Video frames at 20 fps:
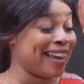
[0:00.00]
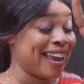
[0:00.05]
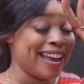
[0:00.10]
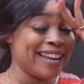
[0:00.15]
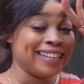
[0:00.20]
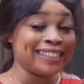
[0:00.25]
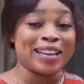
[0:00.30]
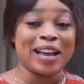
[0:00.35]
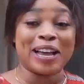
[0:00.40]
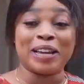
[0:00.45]

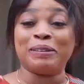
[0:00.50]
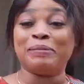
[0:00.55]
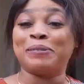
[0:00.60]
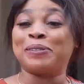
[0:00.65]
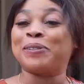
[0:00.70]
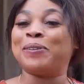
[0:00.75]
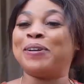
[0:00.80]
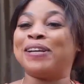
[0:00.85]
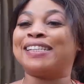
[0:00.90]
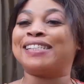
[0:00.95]
days, I am
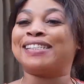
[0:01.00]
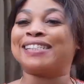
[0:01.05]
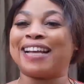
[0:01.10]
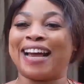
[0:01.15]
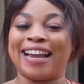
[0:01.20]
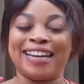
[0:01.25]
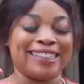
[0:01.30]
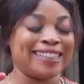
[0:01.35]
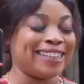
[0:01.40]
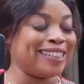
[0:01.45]
so
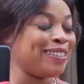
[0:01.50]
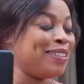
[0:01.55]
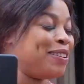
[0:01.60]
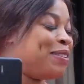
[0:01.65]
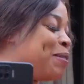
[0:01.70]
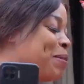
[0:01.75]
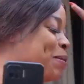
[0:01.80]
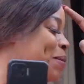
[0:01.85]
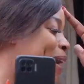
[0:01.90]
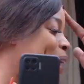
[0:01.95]
excited.
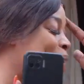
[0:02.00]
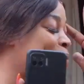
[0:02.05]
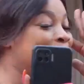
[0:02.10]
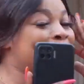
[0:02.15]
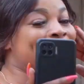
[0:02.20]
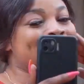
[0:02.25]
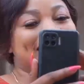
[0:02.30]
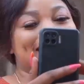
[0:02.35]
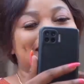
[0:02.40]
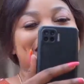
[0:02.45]
You know why?
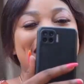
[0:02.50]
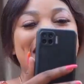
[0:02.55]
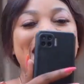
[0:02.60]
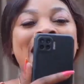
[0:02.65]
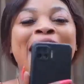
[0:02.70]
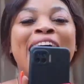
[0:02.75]
Because